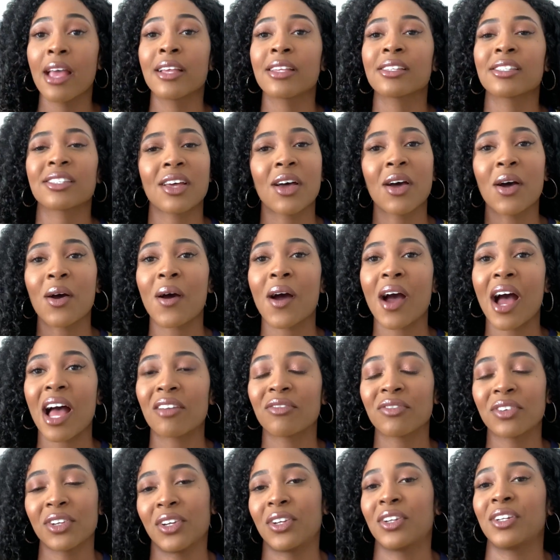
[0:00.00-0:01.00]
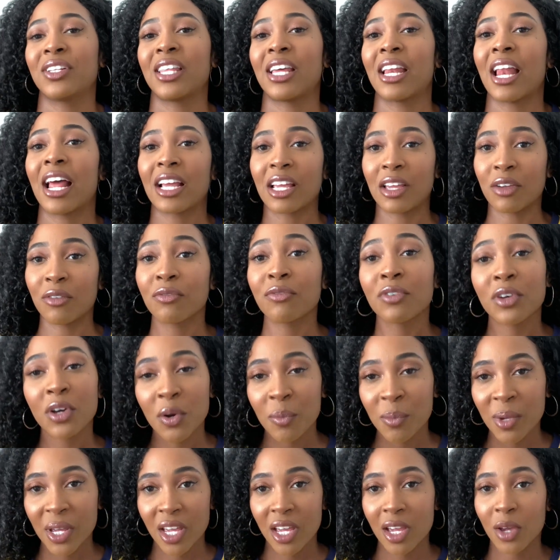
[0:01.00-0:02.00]
So I figured that I can film
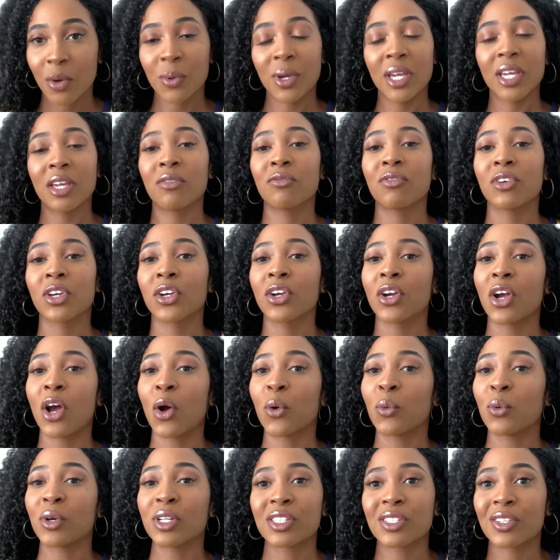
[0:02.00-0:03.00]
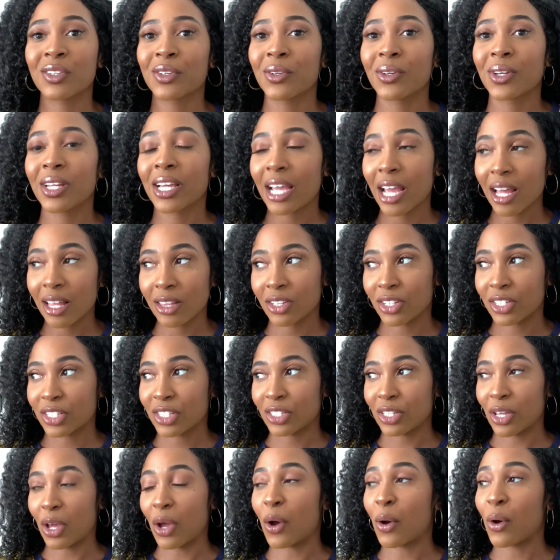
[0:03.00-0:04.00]
it and we can figure out what to do together.
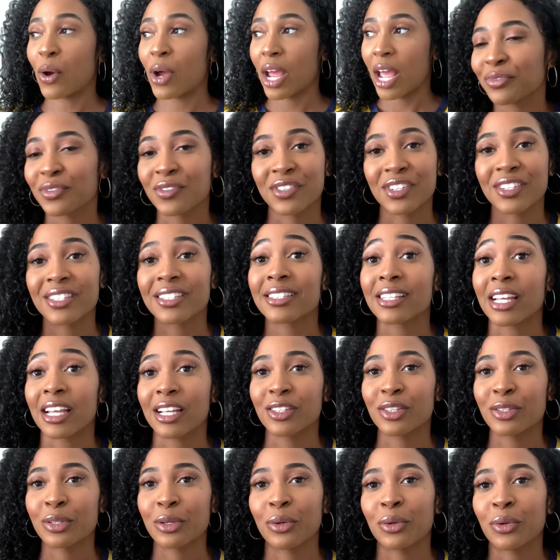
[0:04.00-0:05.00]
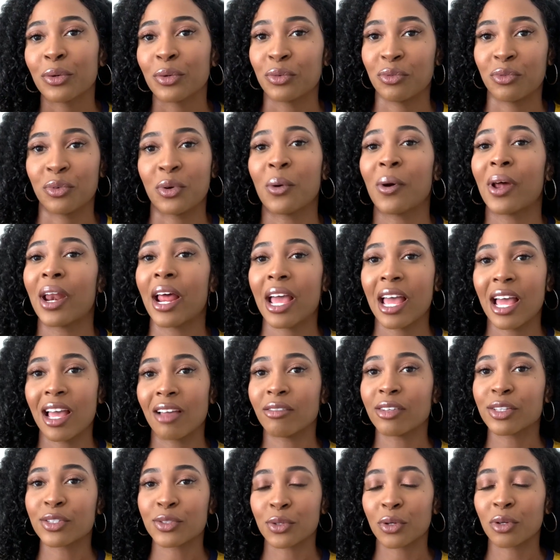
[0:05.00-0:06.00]
So just stay tuned for what I have
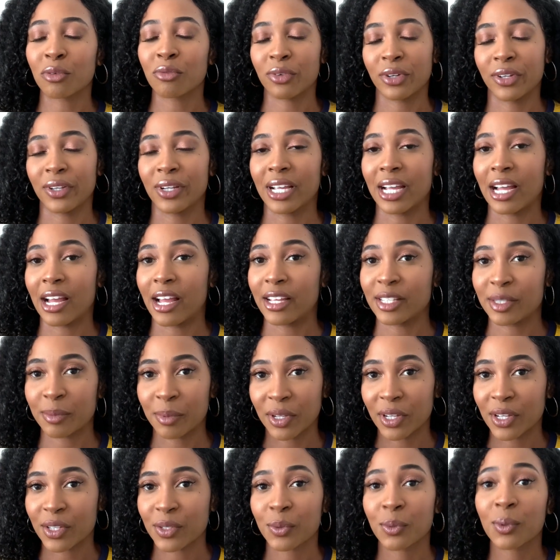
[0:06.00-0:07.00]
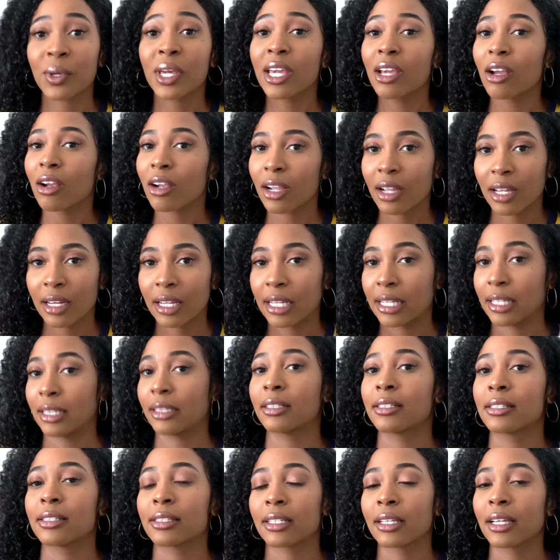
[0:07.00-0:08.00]
in store for you guys, because we are gonna get
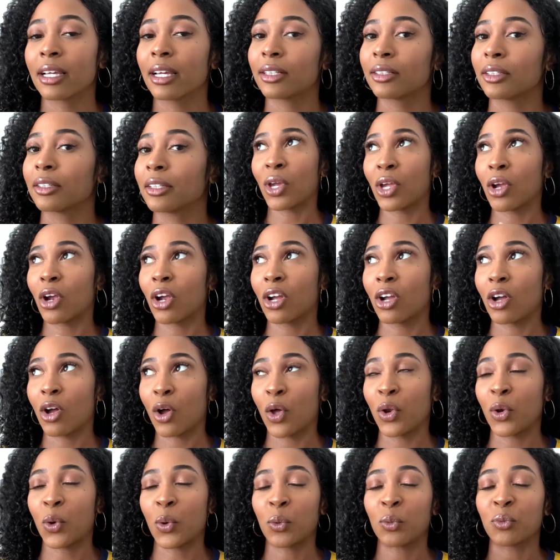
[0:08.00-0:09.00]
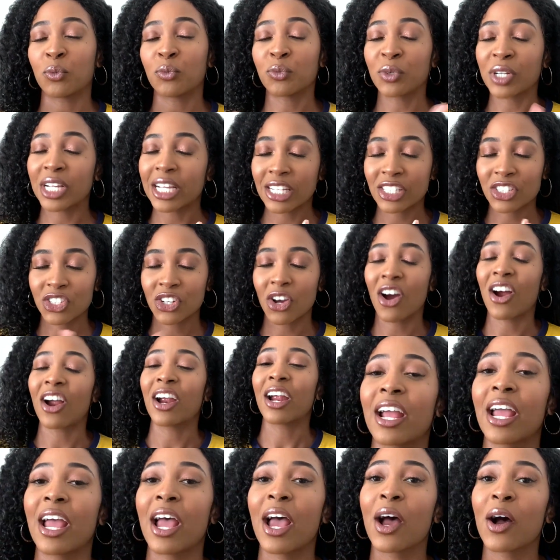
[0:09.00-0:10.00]
this together. We are gonna reach our
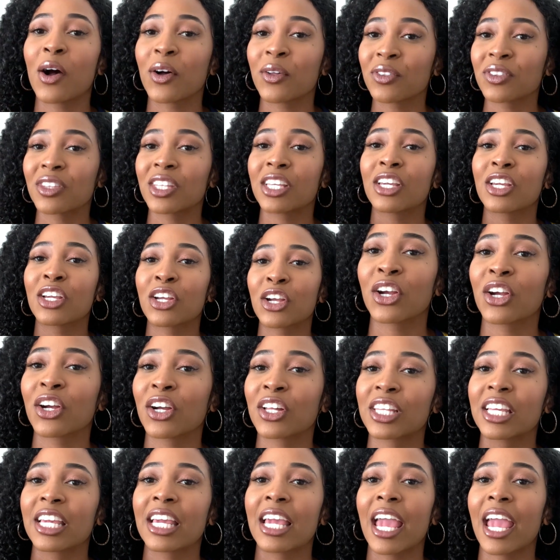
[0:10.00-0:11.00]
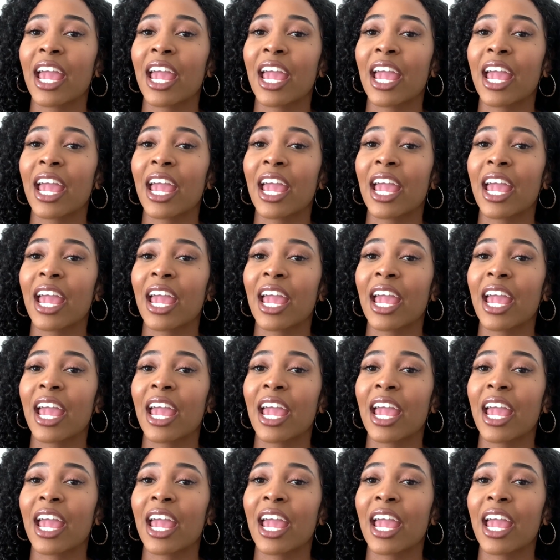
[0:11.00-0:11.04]
healthy curly